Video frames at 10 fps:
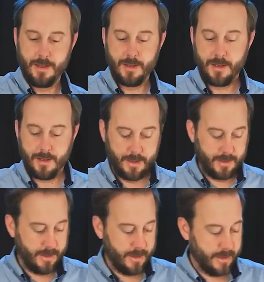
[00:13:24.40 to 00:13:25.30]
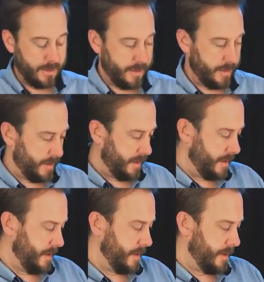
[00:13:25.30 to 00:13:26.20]

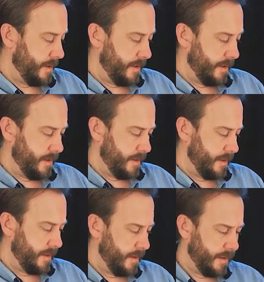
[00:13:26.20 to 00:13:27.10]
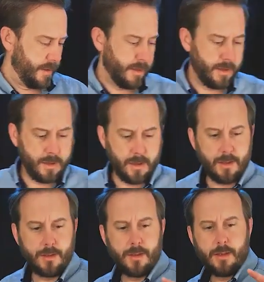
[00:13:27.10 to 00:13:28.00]

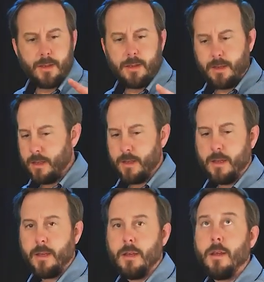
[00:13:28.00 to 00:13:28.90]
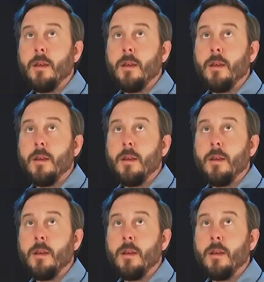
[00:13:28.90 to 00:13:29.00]
(silence)